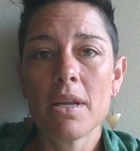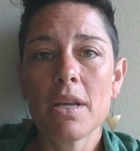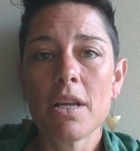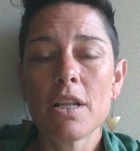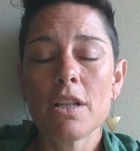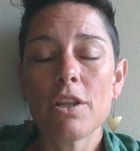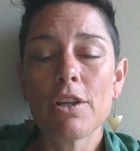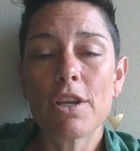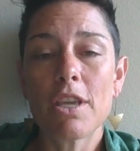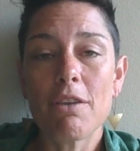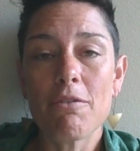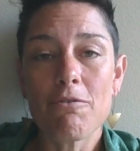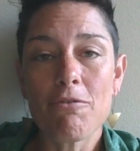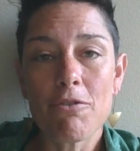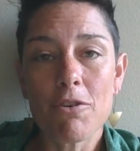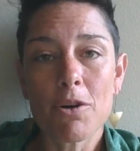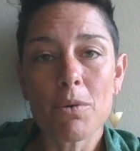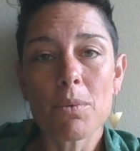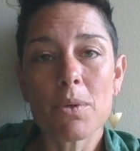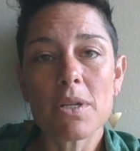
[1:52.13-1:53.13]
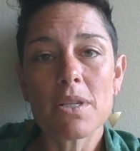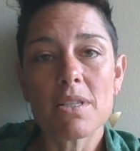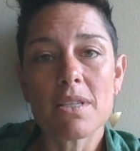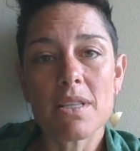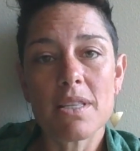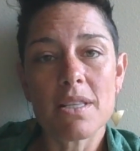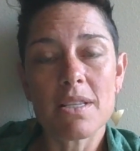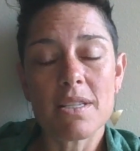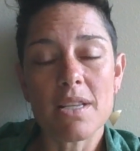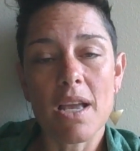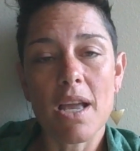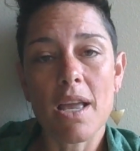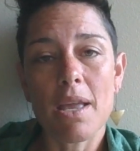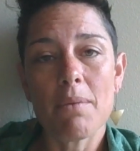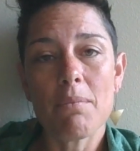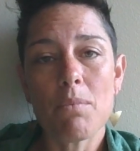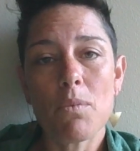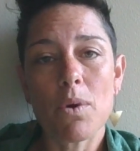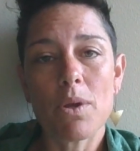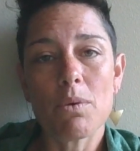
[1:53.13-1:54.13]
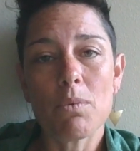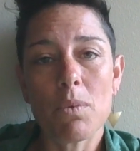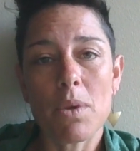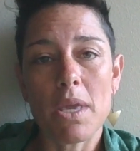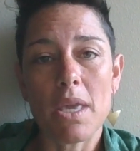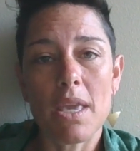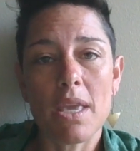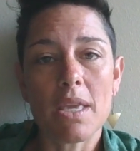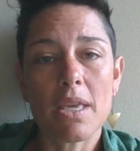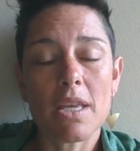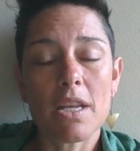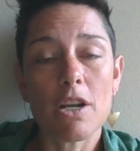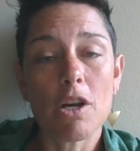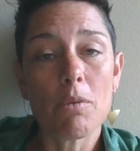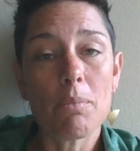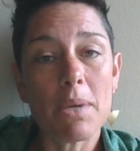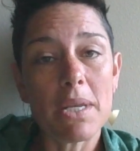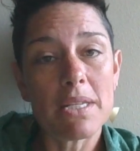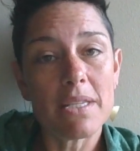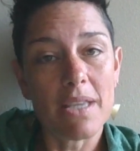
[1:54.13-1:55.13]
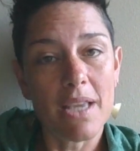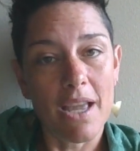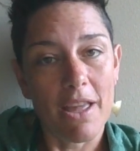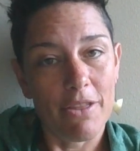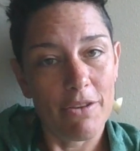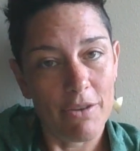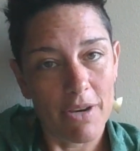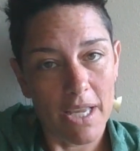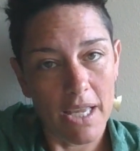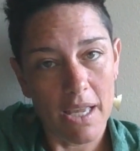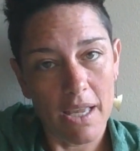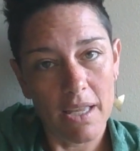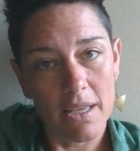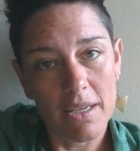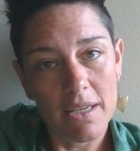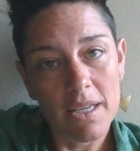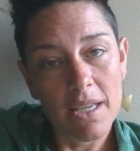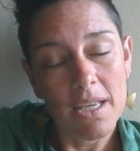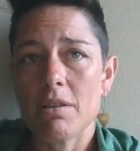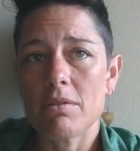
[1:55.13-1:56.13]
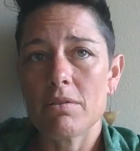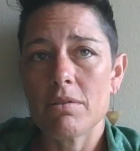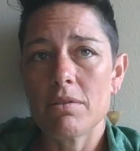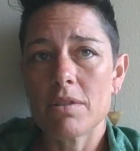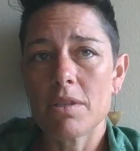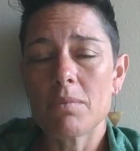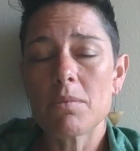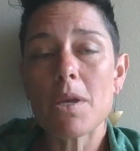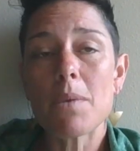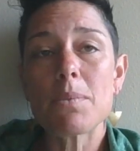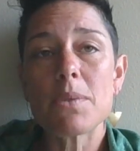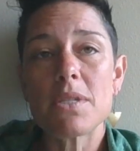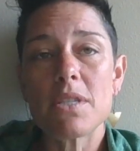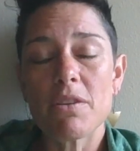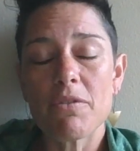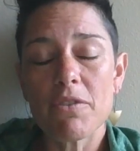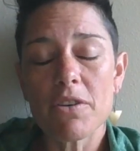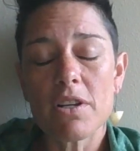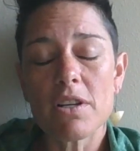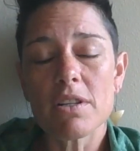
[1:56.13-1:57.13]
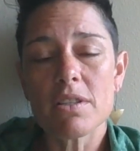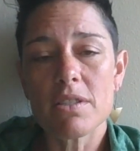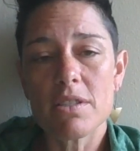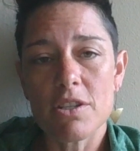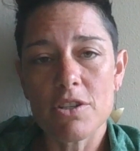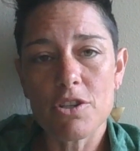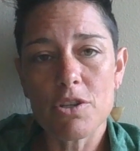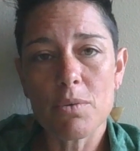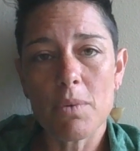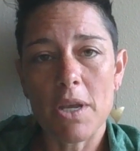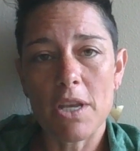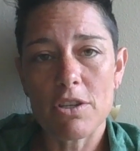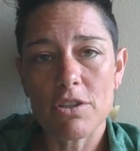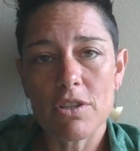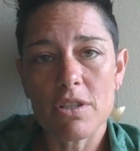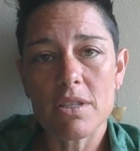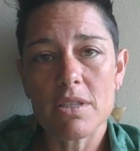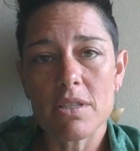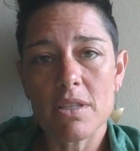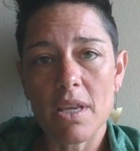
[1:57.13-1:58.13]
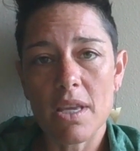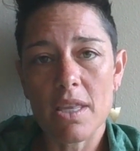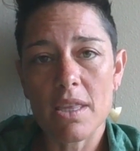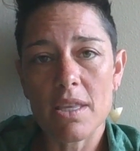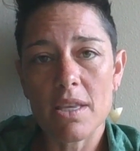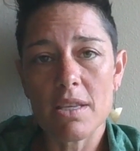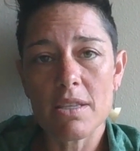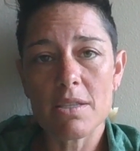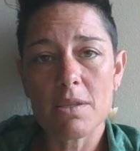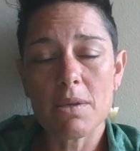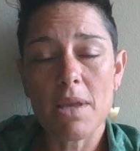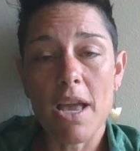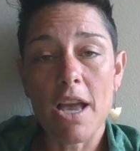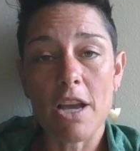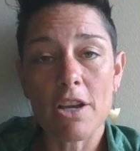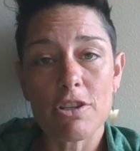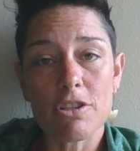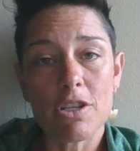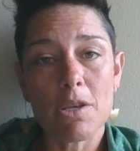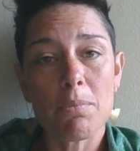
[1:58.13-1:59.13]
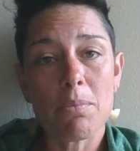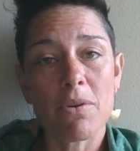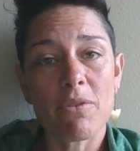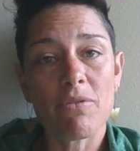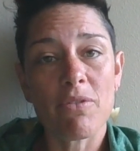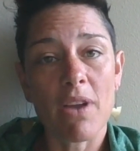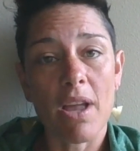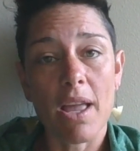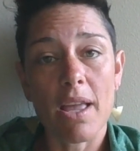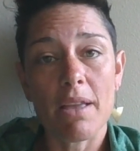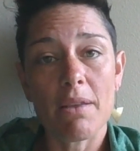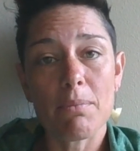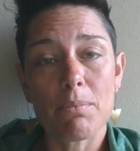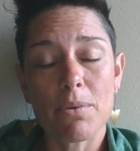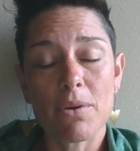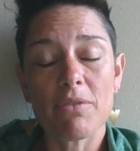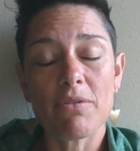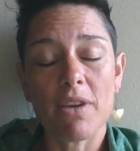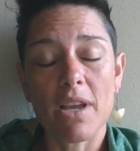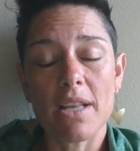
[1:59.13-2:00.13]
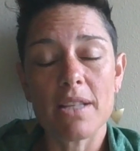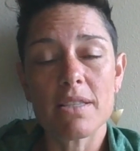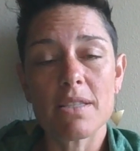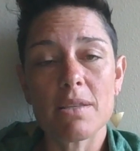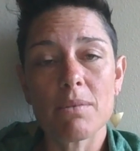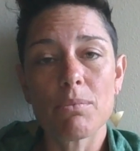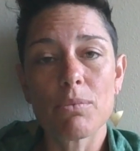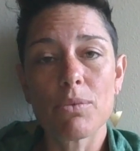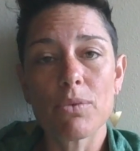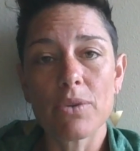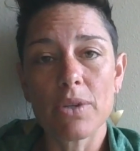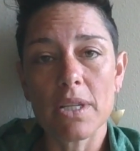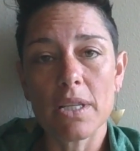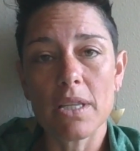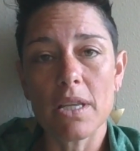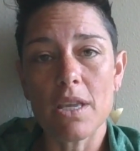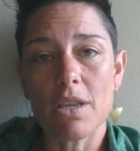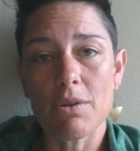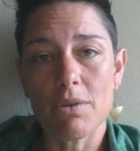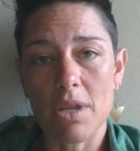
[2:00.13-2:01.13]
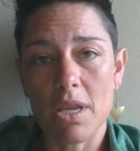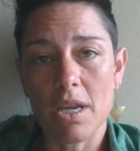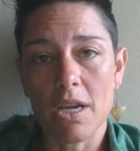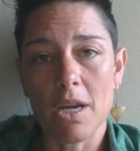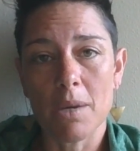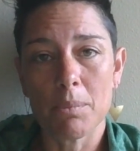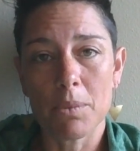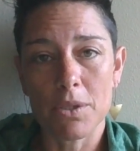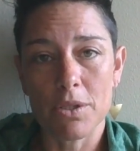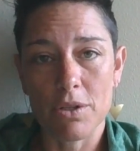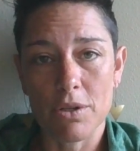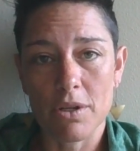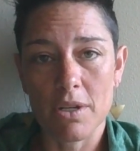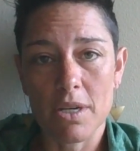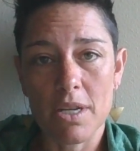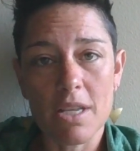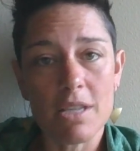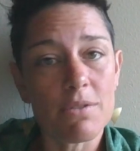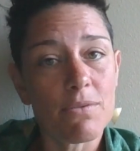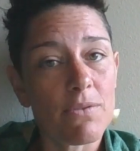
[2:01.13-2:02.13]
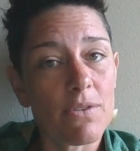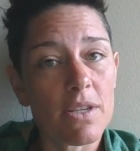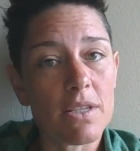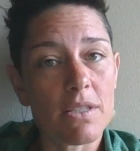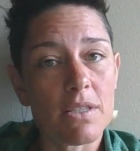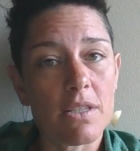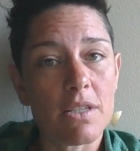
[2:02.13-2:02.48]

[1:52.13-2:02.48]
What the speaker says: looking forward to the time when we can all be together again. Sometimes difficult situations like this actually provide some really unique opportunities for us to